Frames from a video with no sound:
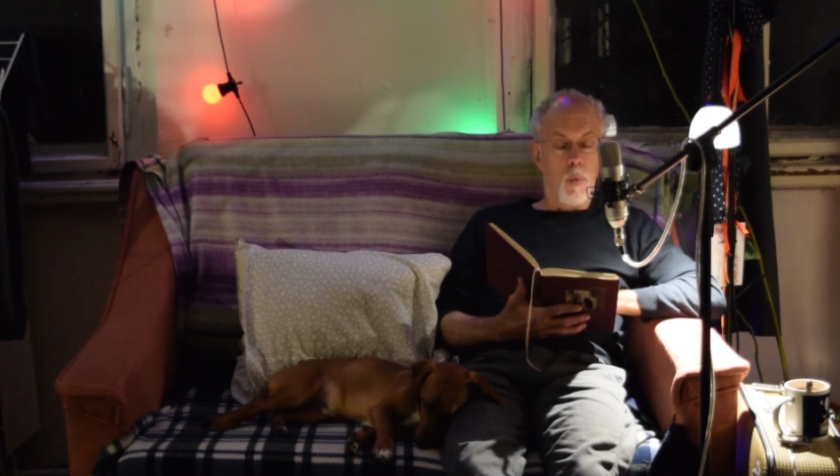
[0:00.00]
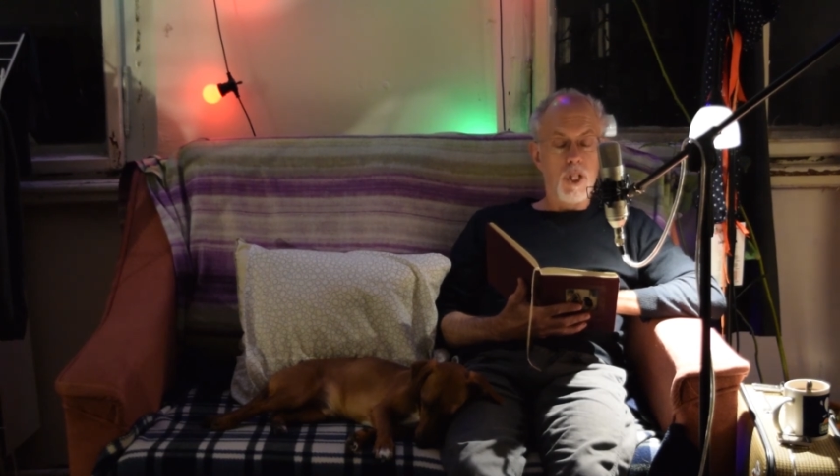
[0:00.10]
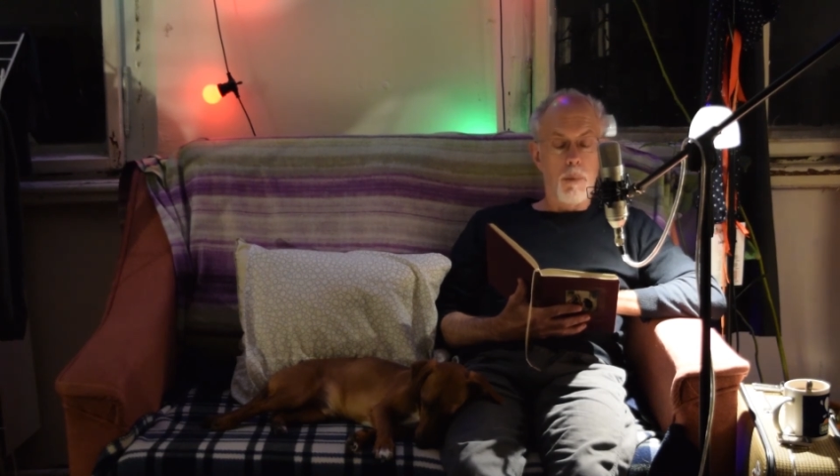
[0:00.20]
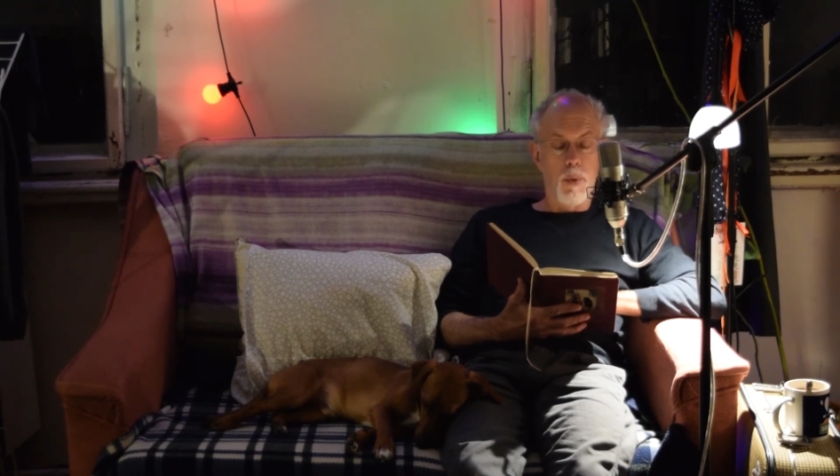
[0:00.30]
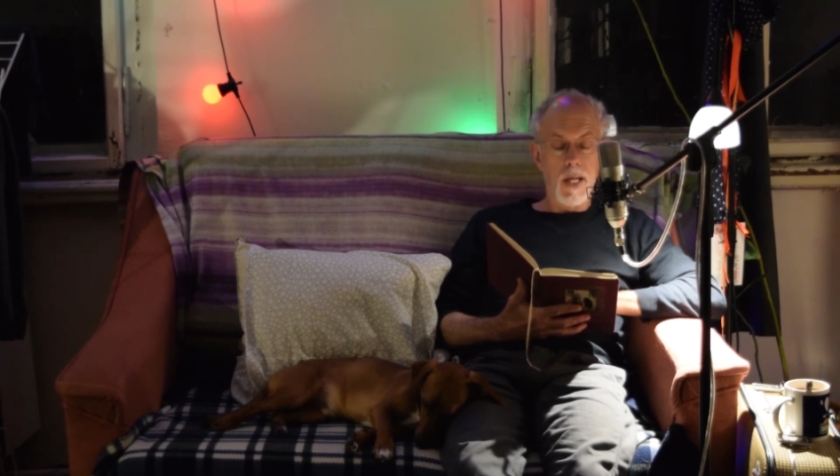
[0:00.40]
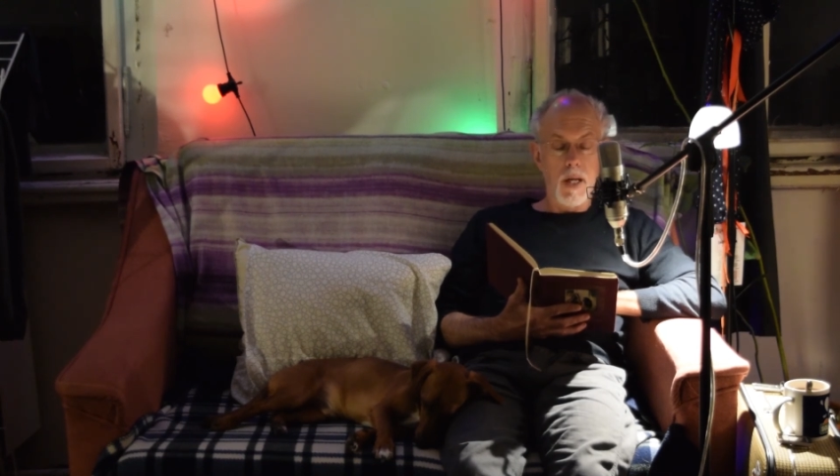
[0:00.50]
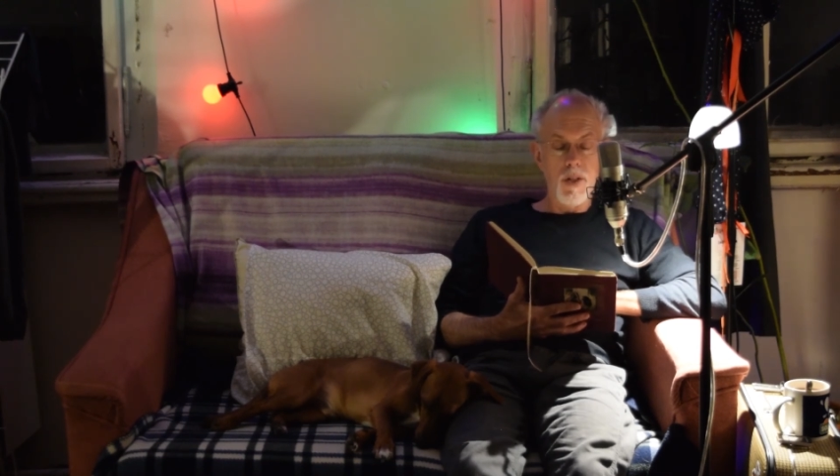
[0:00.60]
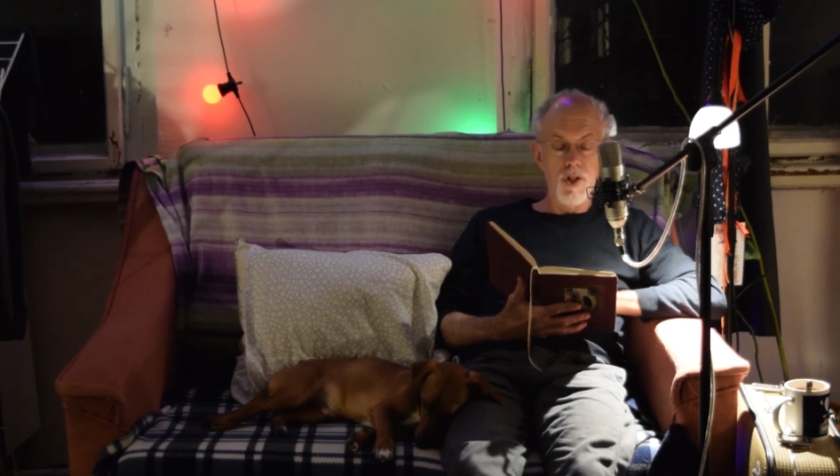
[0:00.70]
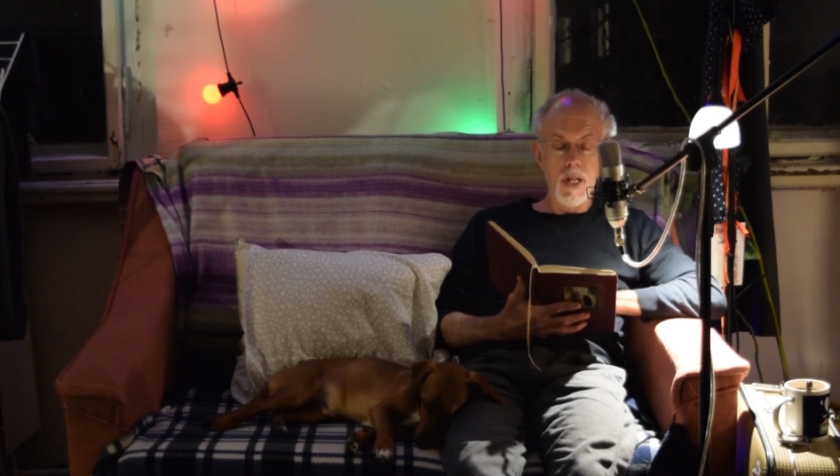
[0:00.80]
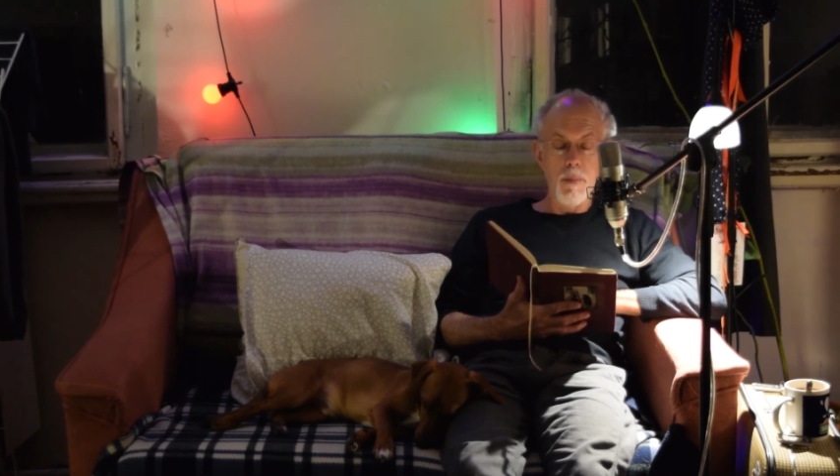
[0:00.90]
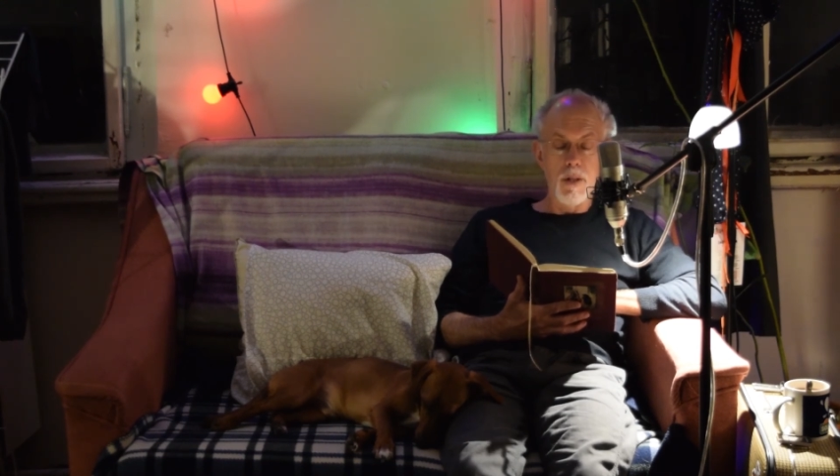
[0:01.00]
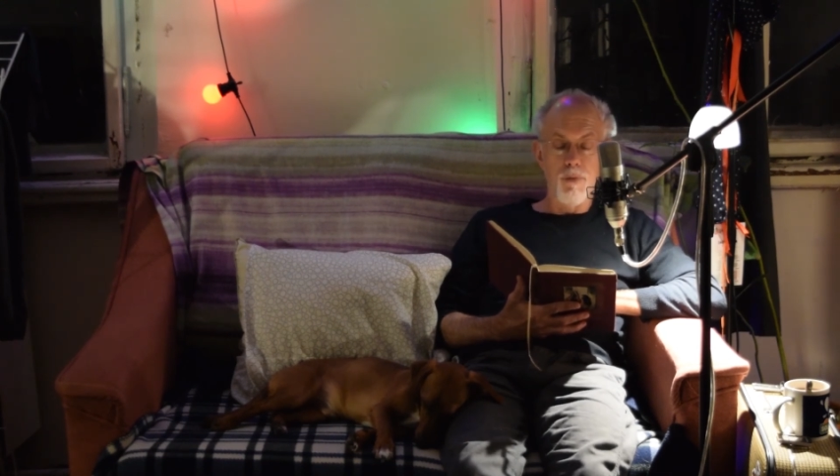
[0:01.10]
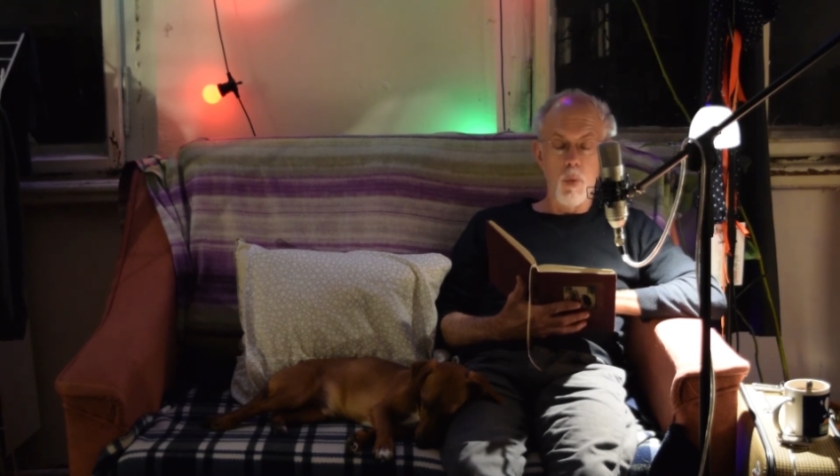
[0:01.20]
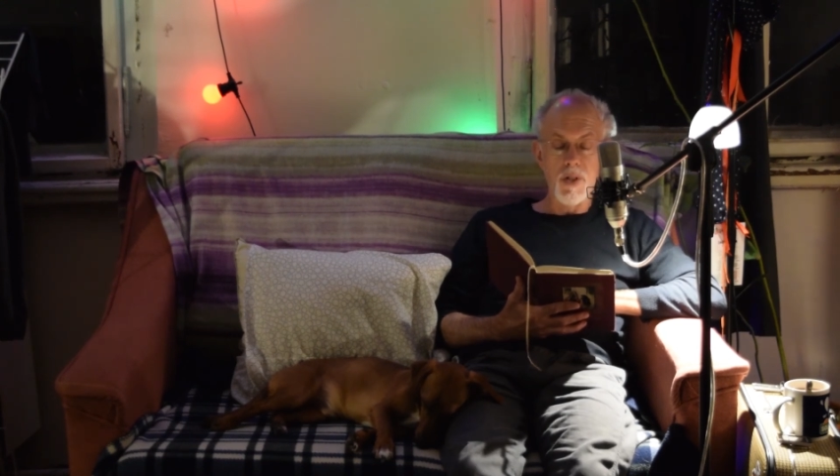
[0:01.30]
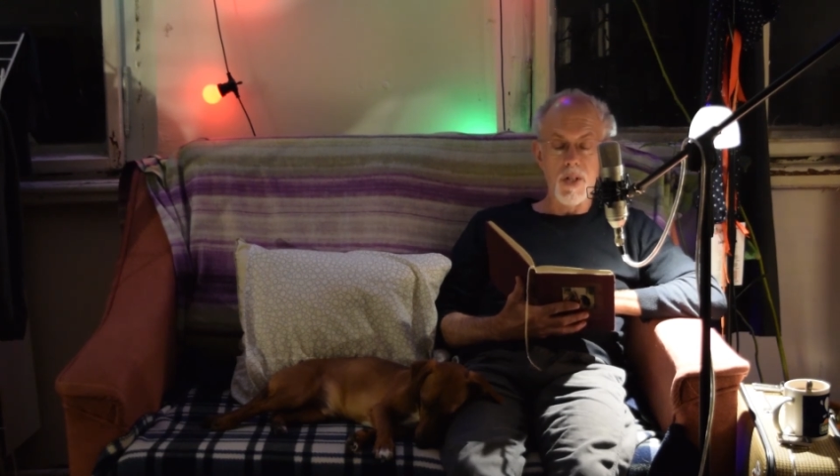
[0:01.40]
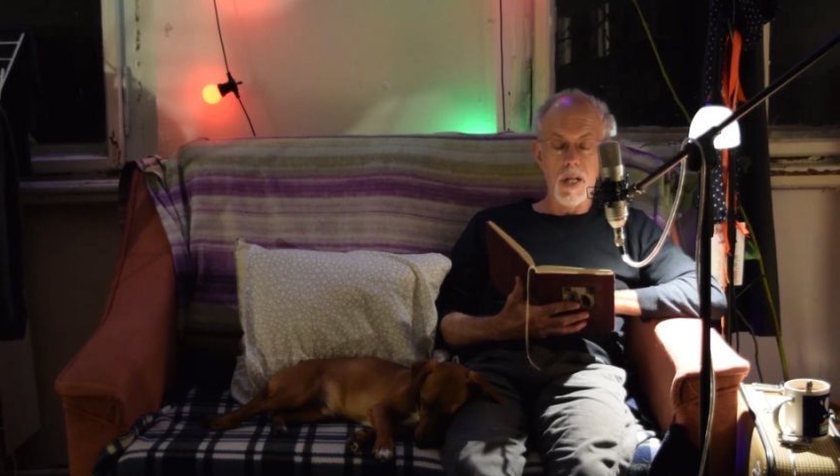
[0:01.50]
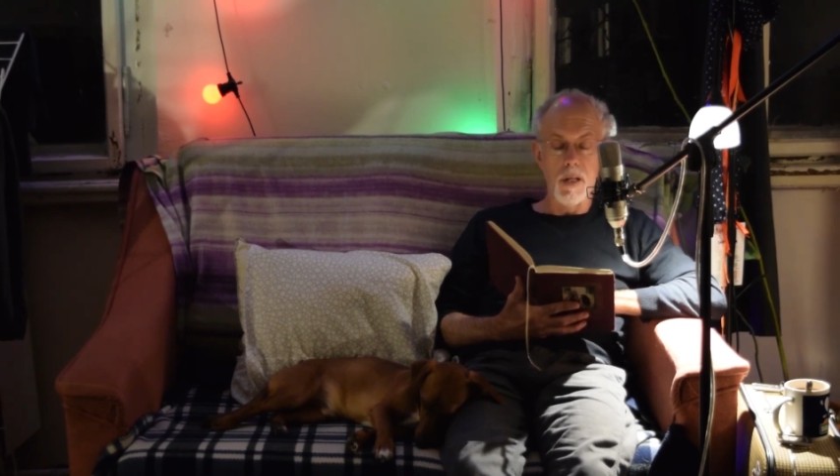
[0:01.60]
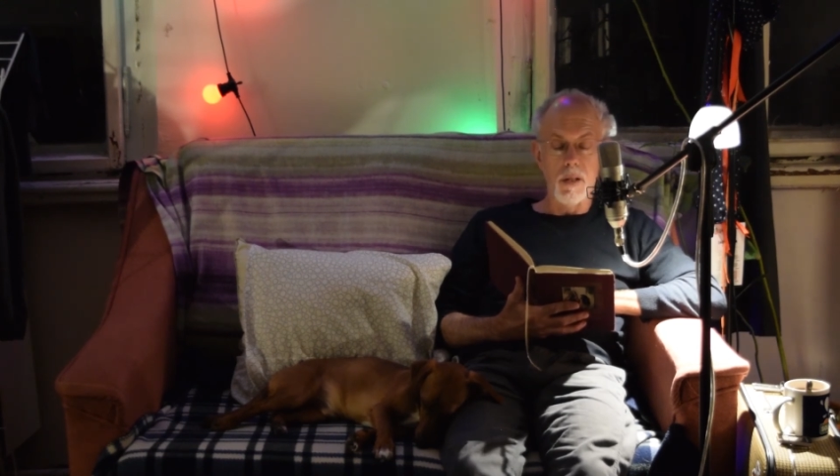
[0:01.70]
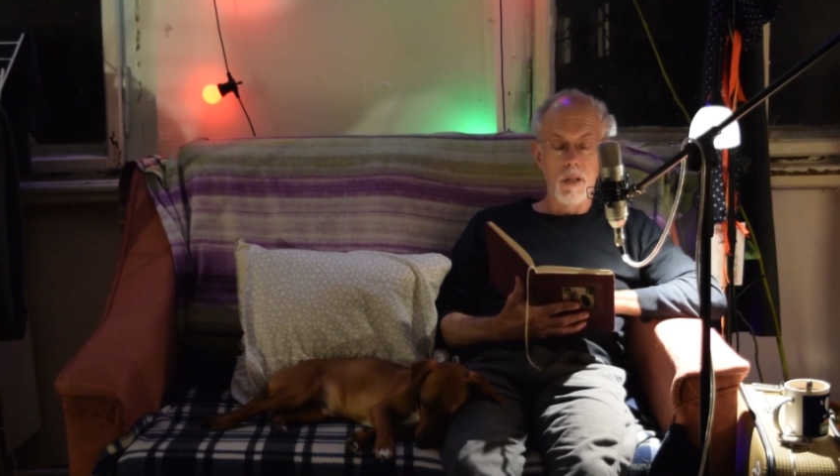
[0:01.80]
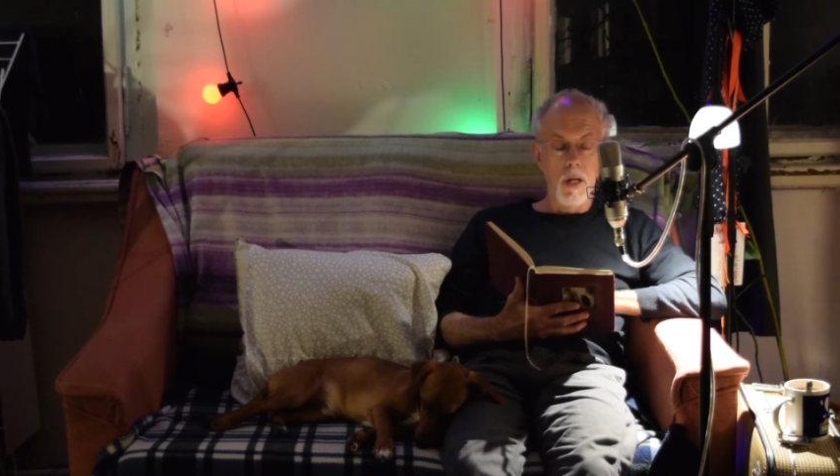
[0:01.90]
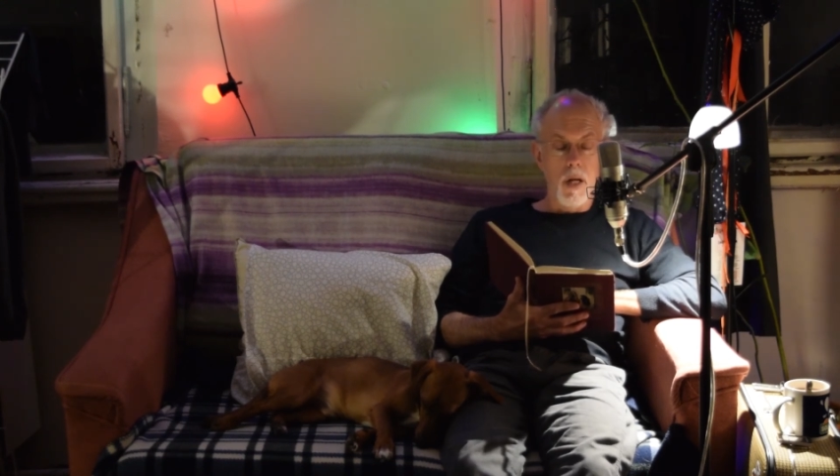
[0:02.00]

We shall break out the jib and the foresail.